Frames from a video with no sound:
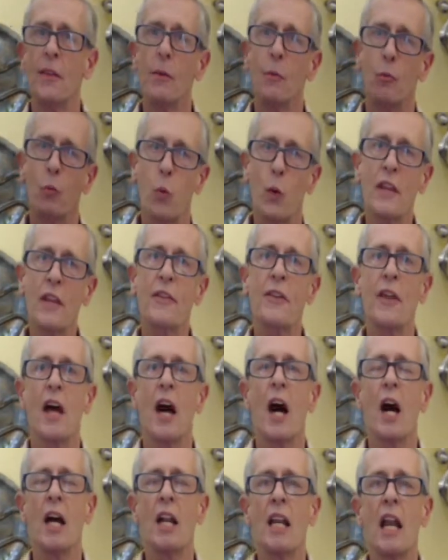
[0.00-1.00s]
With
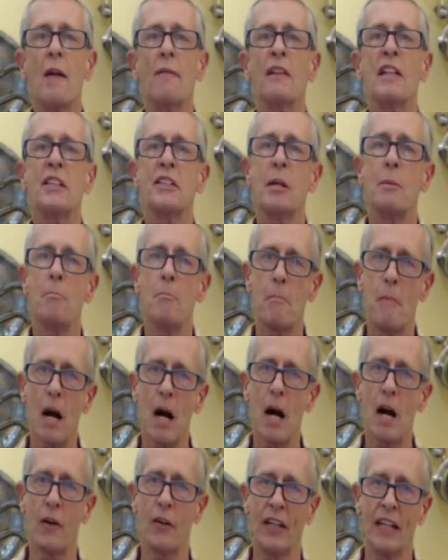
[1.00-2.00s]
our lovely
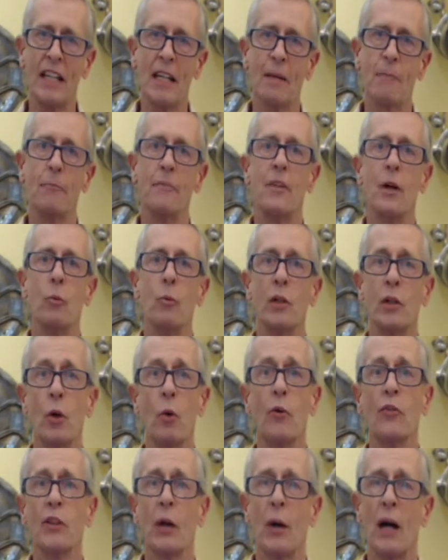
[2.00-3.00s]
tamari that we
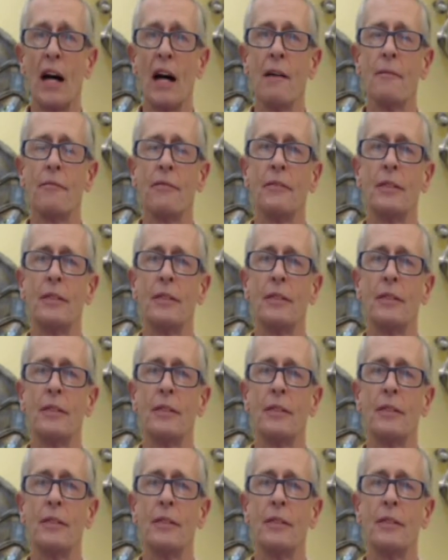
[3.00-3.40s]
also have,